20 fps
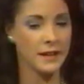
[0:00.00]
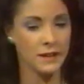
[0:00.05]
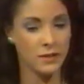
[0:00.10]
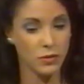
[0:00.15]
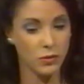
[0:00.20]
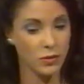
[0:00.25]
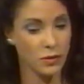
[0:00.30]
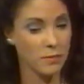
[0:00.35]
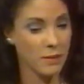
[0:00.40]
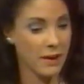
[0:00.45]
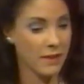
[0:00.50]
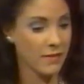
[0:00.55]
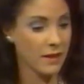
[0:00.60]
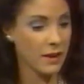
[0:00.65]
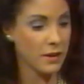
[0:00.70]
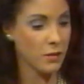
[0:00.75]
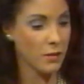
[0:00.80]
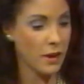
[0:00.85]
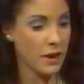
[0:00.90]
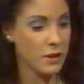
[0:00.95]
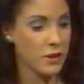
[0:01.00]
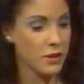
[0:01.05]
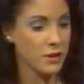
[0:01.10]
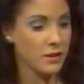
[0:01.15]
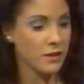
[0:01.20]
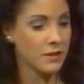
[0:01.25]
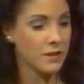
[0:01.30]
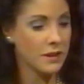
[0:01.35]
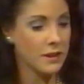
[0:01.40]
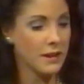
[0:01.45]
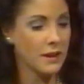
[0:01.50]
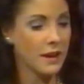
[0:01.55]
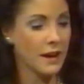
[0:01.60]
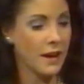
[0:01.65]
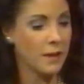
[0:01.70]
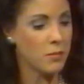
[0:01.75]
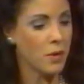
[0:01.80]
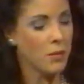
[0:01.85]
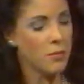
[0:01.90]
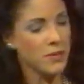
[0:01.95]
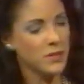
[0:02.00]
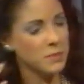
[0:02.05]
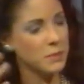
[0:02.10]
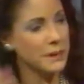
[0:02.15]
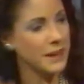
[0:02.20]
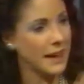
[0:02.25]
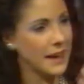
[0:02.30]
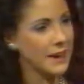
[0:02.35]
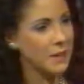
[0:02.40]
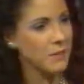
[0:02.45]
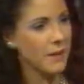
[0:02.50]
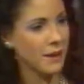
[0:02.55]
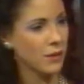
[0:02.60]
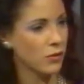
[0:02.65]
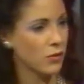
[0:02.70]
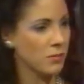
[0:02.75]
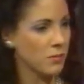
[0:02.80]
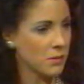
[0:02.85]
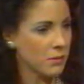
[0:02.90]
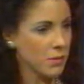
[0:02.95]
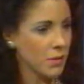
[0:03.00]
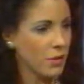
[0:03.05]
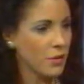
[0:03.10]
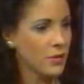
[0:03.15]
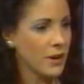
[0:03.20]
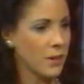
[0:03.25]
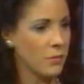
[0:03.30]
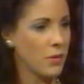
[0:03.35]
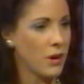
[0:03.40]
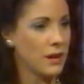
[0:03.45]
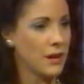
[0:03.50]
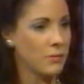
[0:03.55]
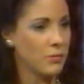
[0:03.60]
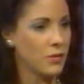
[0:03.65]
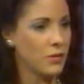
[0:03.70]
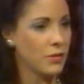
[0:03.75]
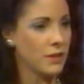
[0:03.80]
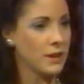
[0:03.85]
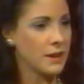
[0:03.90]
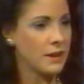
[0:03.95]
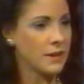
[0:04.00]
And in doing my evaluation, I'm almost planning my treatment program while I'm